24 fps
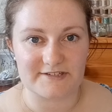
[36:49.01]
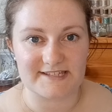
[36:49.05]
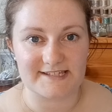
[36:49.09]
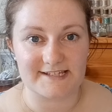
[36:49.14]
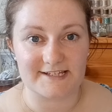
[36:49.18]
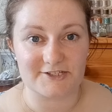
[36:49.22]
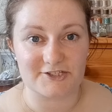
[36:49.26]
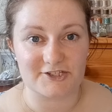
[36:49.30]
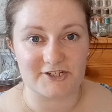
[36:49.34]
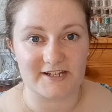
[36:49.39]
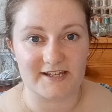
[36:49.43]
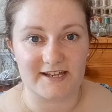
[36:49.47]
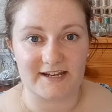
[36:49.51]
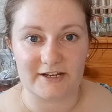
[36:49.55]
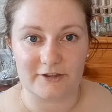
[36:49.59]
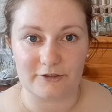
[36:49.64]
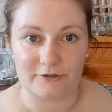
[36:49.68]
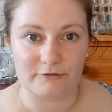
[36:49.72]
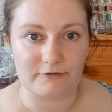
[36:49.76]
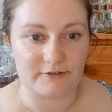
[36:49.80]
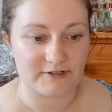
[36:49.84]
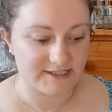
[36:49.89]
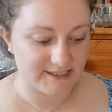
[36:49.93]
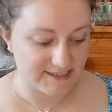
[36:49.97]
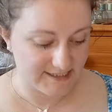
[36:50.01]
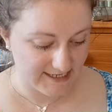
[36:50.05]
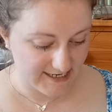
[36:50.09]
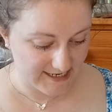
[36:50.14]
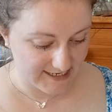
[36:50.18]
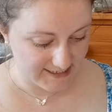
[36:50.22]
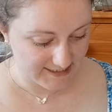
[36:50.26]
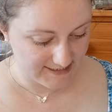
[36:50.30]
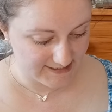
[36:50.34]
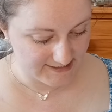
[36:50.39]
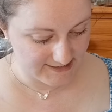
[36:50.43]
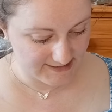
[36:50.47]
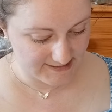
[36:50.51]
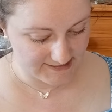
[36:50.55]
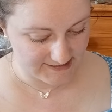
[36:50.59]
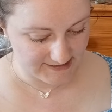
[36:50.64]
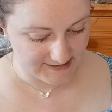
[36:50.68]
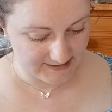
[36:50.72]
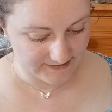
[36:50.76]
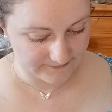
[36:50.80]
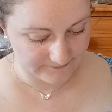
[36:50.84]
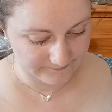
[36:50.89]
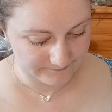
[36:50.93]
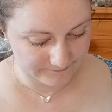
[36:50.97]
stitching it. And I thought today is the
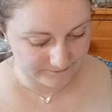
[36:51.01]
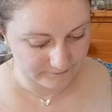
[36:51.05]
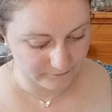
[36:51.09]
day.